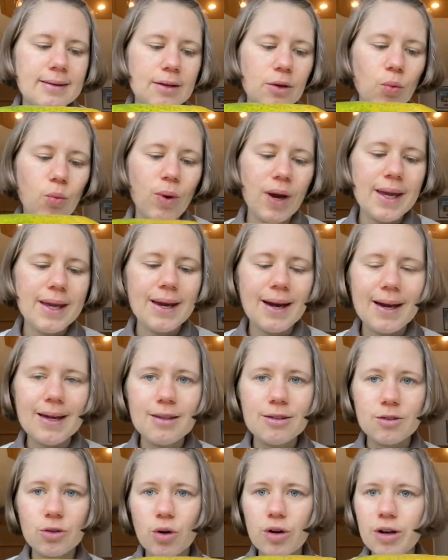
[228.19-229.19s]
the way I
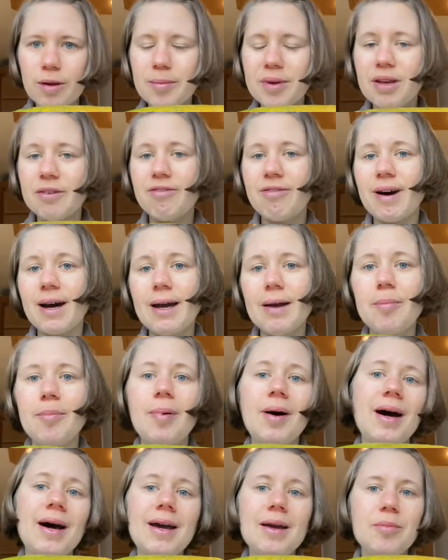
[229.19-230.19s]
store them, if I
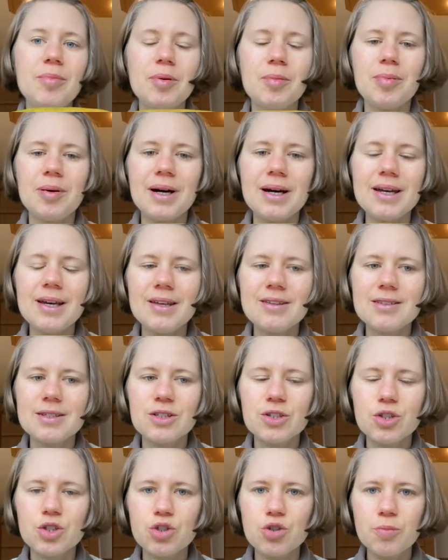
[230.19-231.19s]
buy papayas in
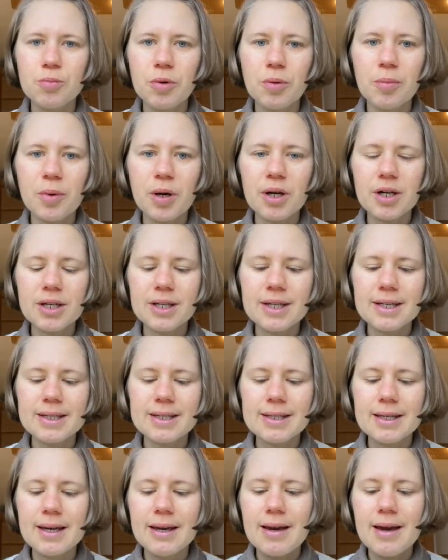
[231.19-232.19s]
the supermarket,
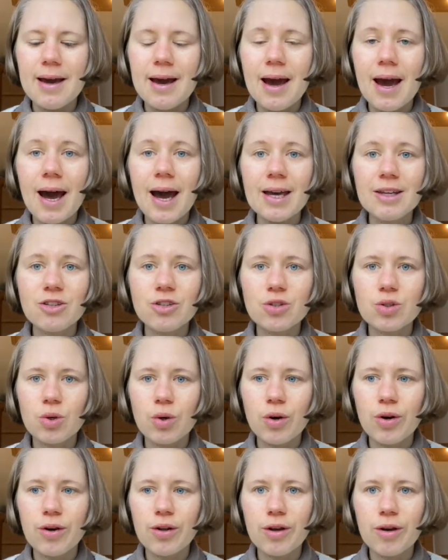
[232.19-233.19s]
I
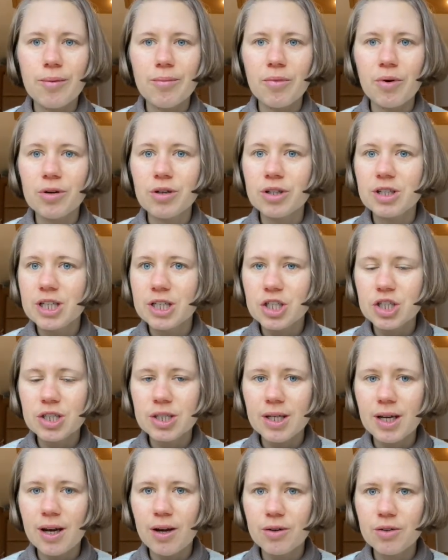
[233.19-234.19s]
store them on the kitchen
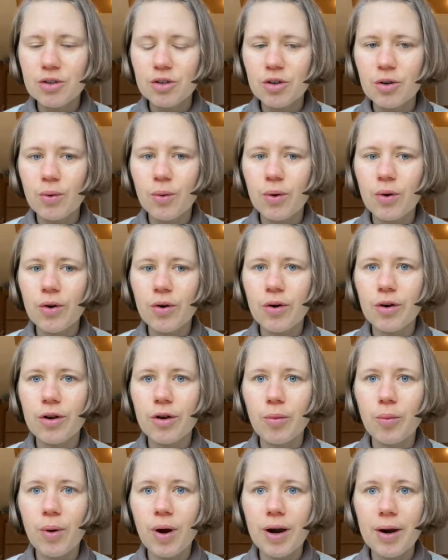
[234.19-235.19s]
counter or on a
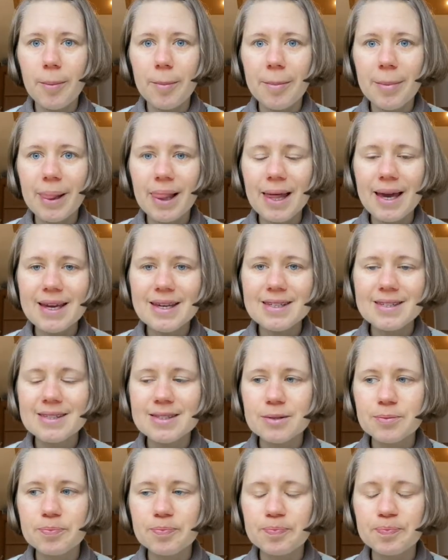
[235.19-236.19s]
warm
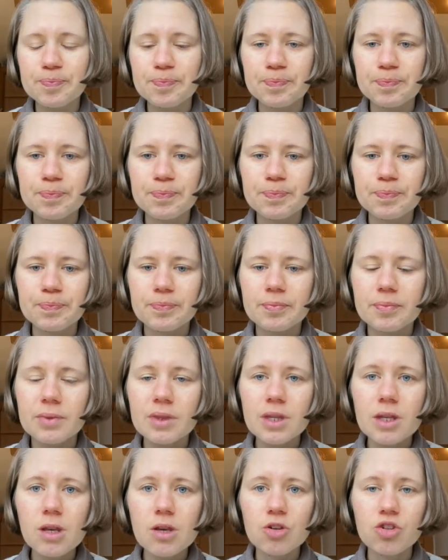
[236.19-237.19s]
place
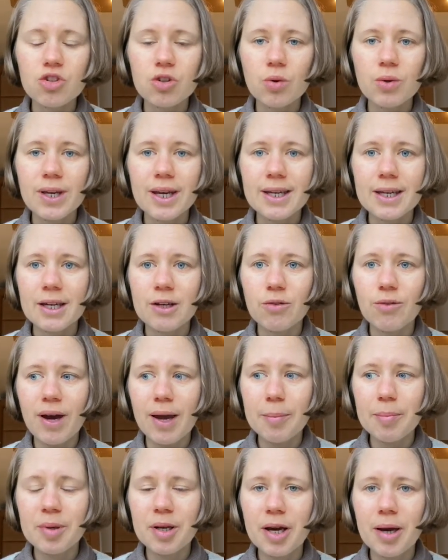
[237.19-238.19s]
so they can
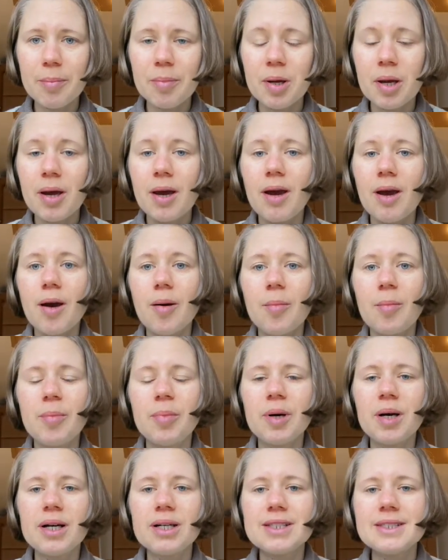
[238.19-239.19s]
ripen up.
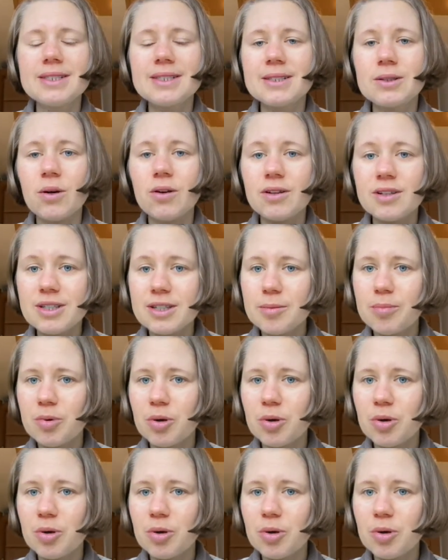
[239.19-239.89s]
But tip